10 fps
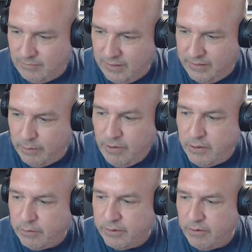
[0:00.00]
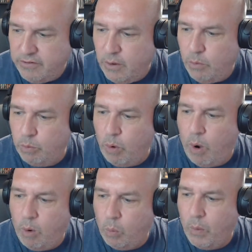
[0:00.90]
There is no
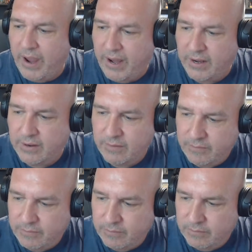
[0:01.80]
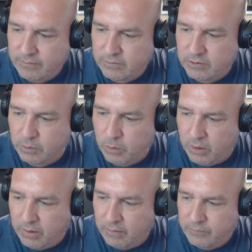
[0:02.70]
wrong way
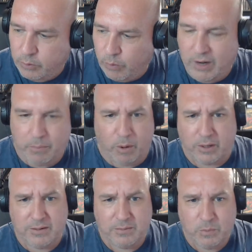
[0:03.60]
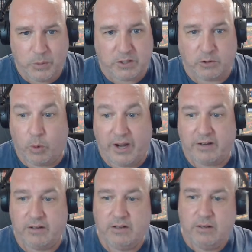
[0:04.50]
to write a book, which is great.
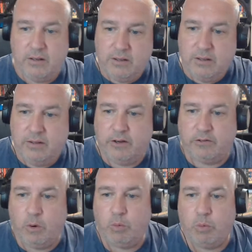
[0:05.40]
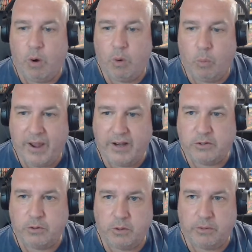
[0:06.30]
There's no wrong way
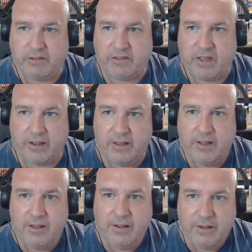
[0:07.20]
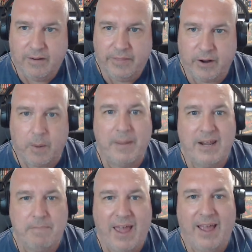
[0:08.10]
to do this thing. There are
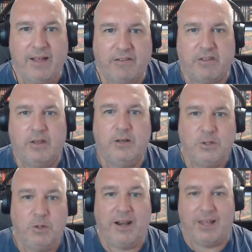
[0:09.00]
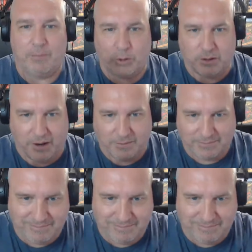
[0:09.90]
many paths to getting a book done.